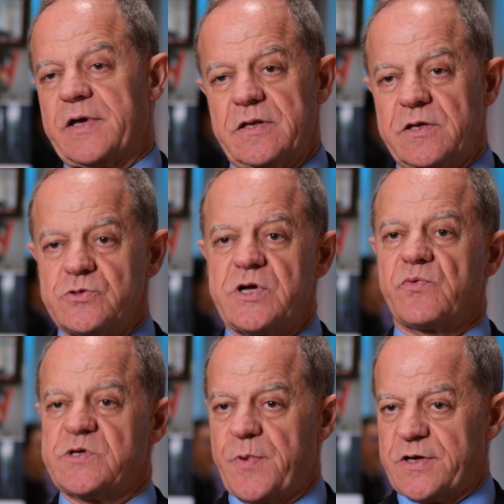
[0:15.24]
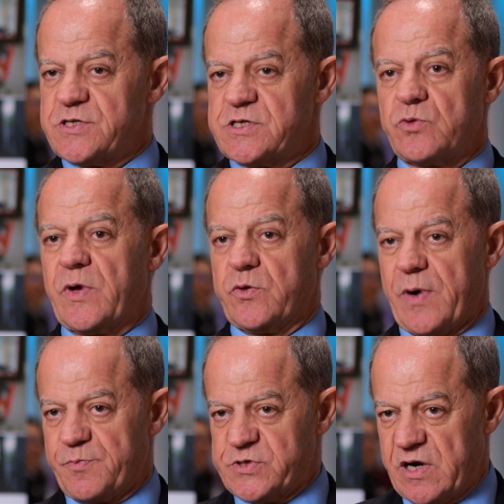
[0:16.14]
inducing responses in
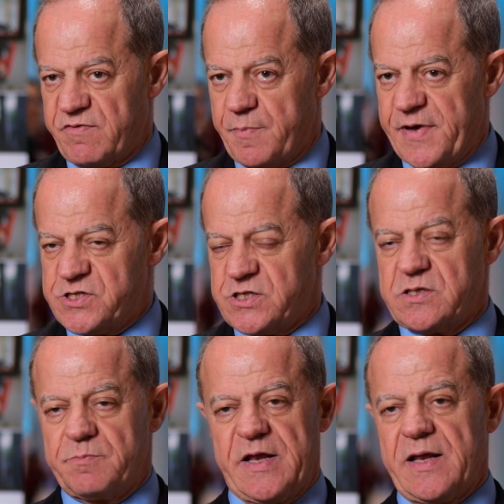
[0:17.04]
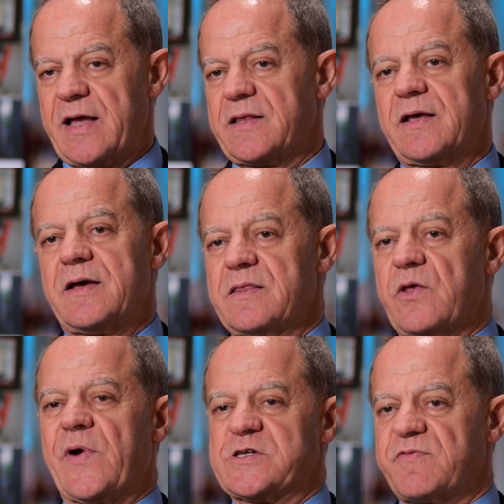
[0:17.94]
21% of the patients, meaning that
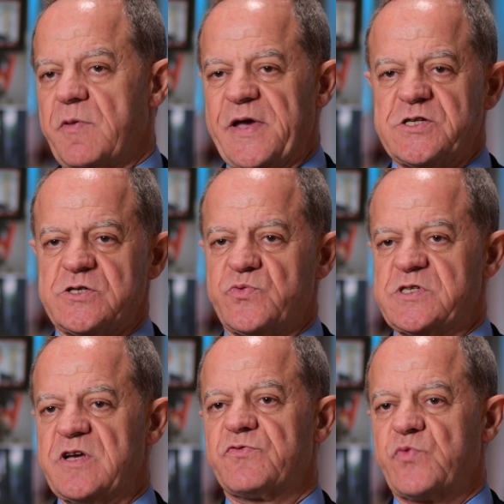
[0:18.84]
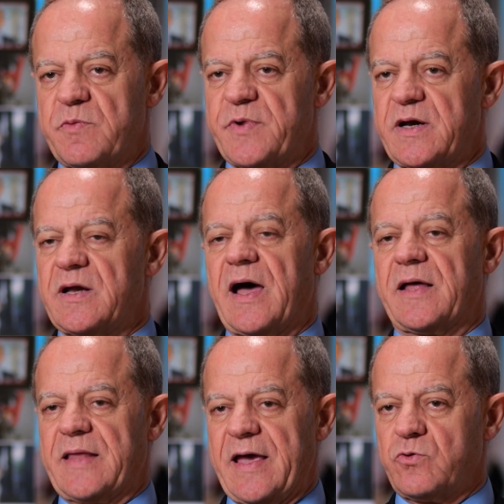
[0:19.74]
the rest of the patients receive treatment
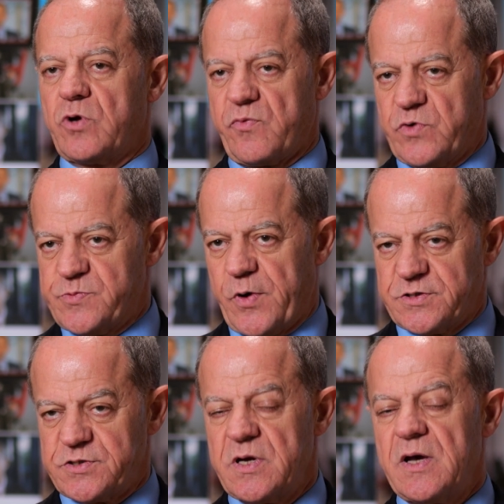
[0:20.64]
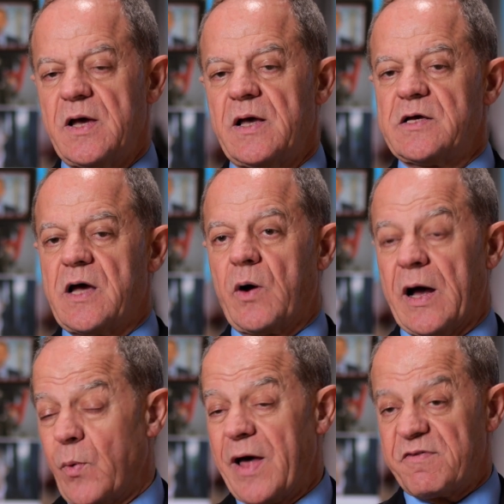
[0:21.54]
and they do not respond.
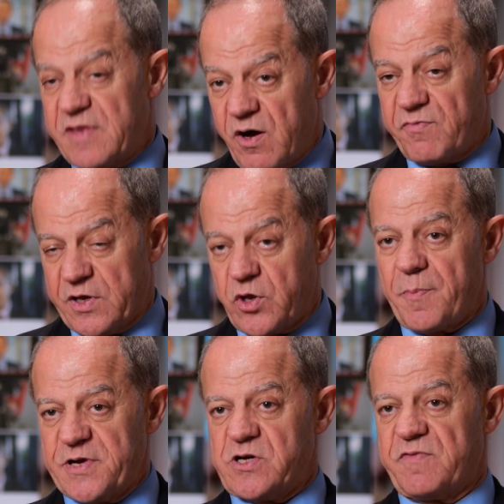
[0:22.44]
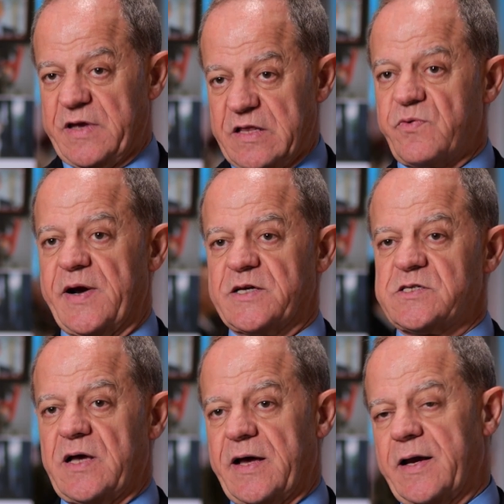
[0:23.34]
And one of the topics of
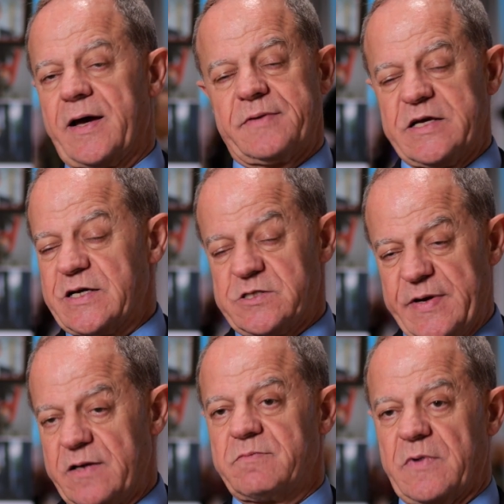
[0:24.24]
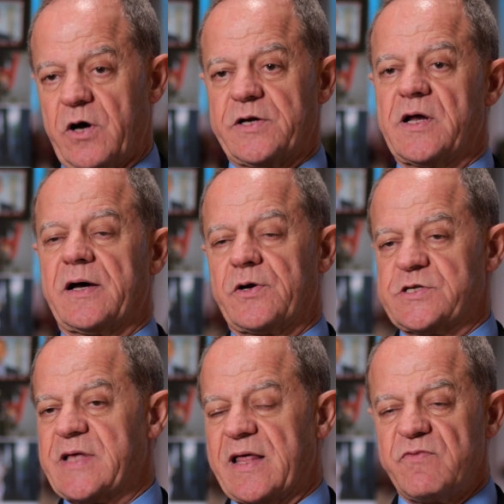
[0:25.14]
interest, and this has been on
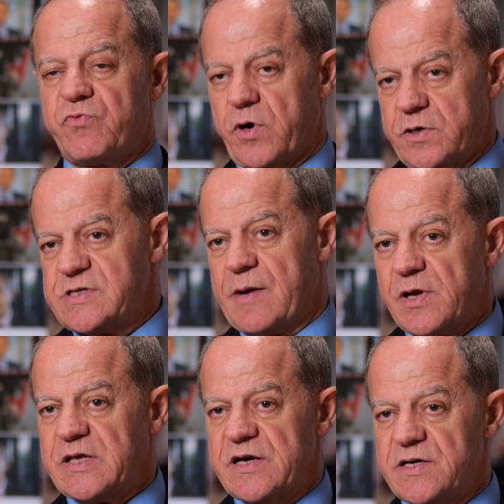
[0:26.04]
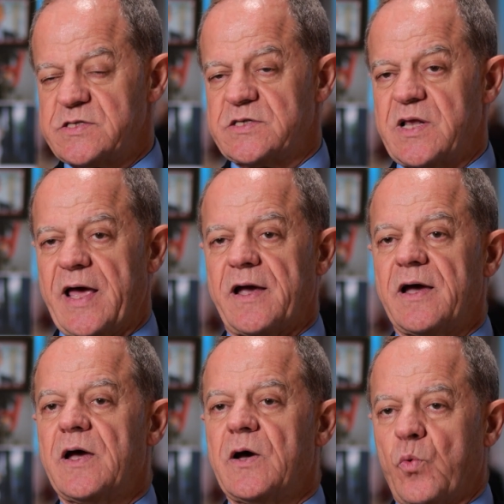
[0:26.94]
study for several years, is like,
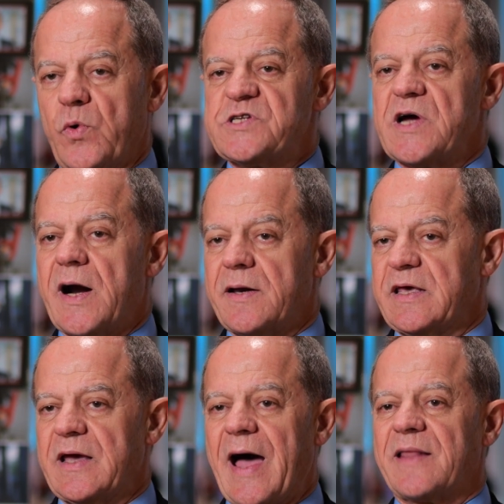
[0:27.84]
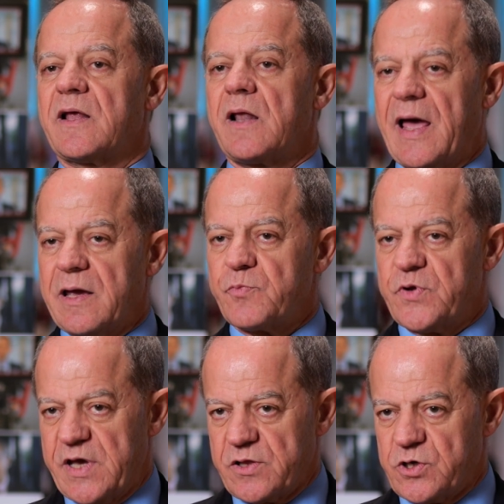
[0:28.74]
which are the underlying
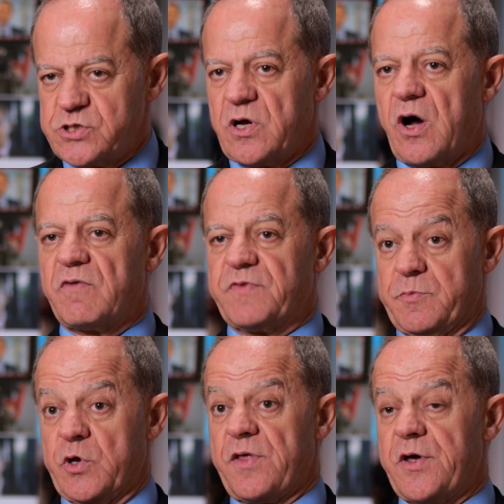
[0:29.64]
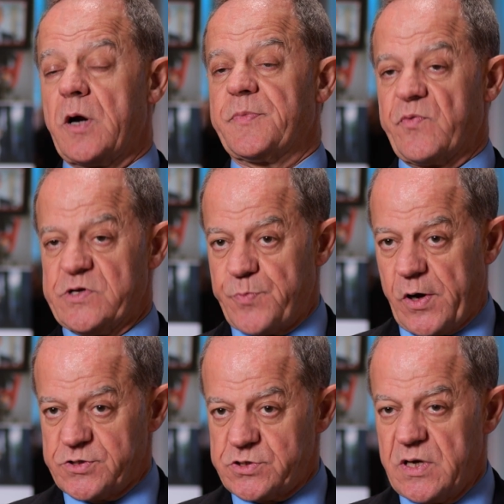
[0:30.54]
predictors of immunotherapy
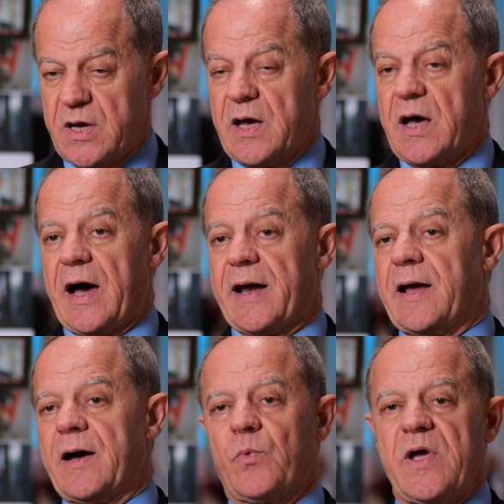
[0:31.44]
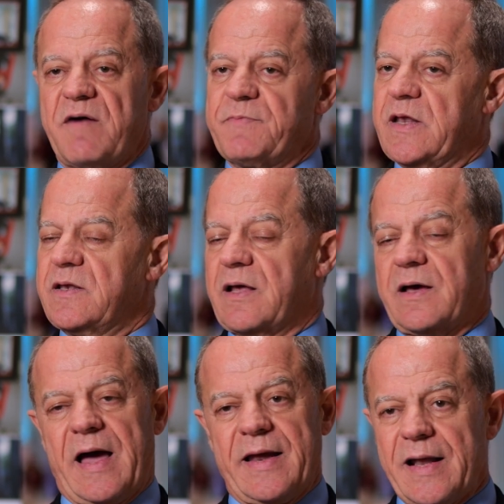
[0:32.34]
response? And we have been
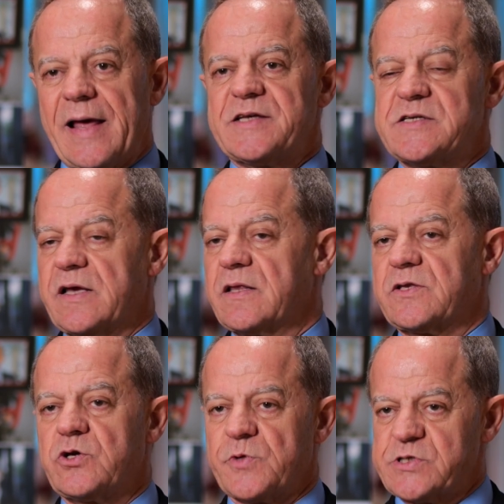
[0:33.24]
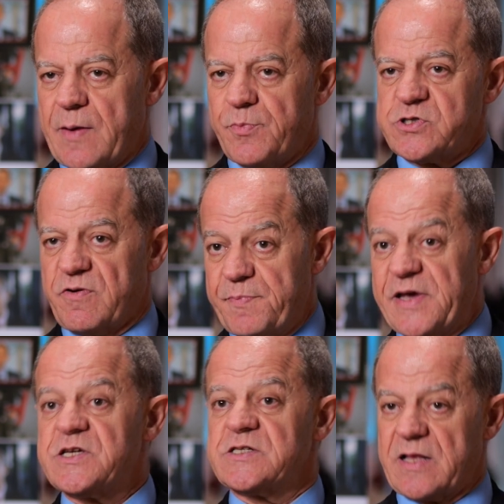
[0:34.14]
analyzing the tumor samples of
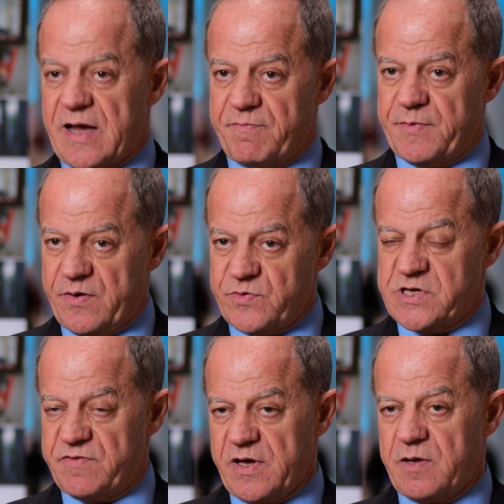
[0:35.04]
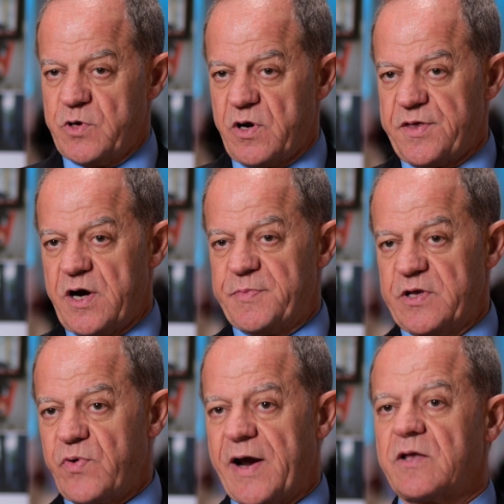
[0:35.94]
patients that have been receiving
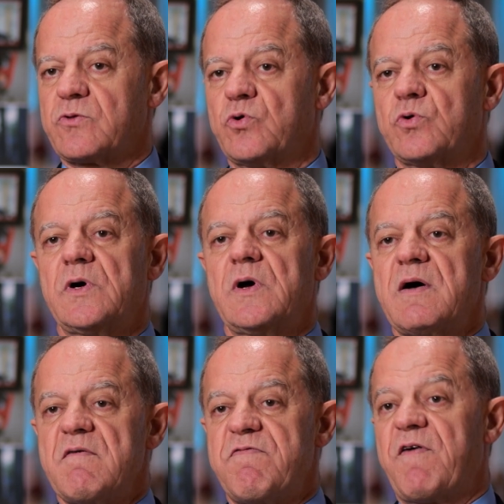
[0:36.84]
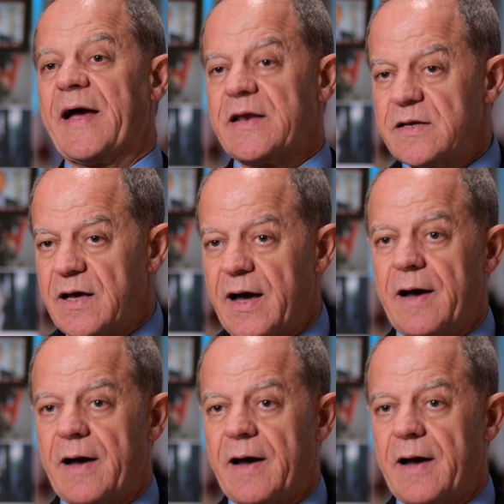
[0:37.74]
immunotherapy, trying to find